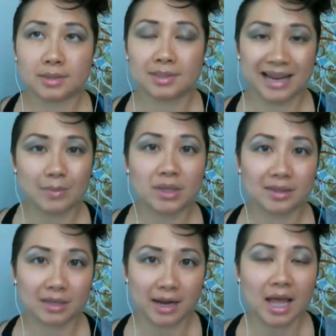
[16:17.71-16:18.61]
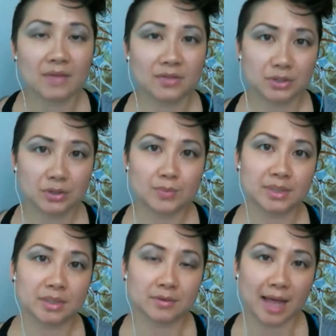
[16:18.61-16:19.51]
statement that I have in
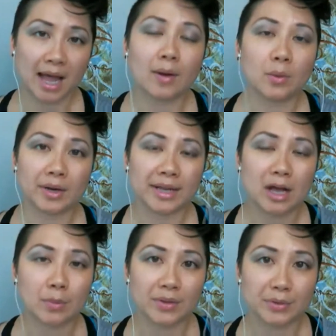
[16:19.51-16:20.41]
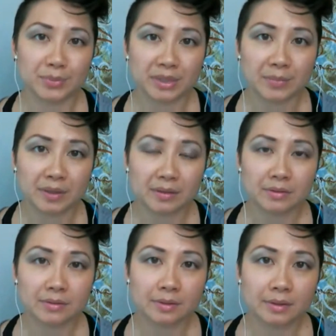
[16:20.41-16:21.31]
terms of how I want to help other people.